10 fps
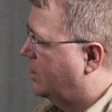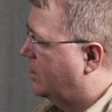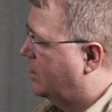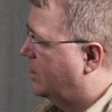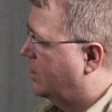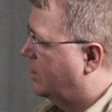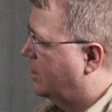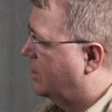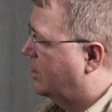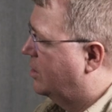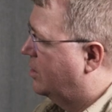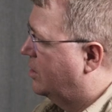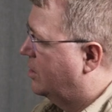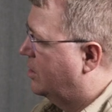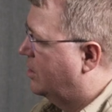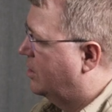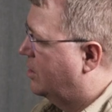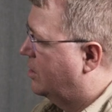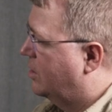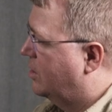
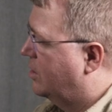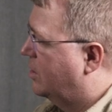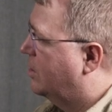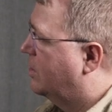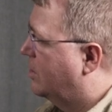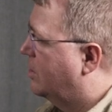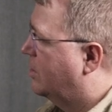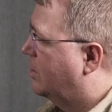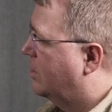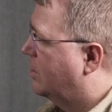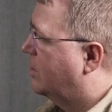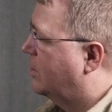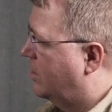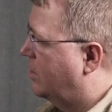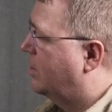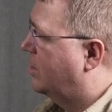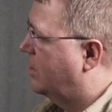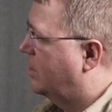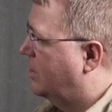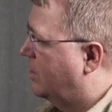
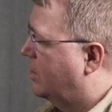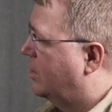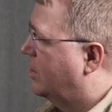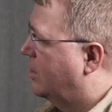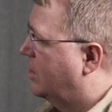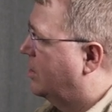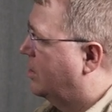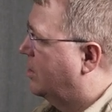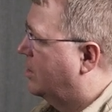(silent)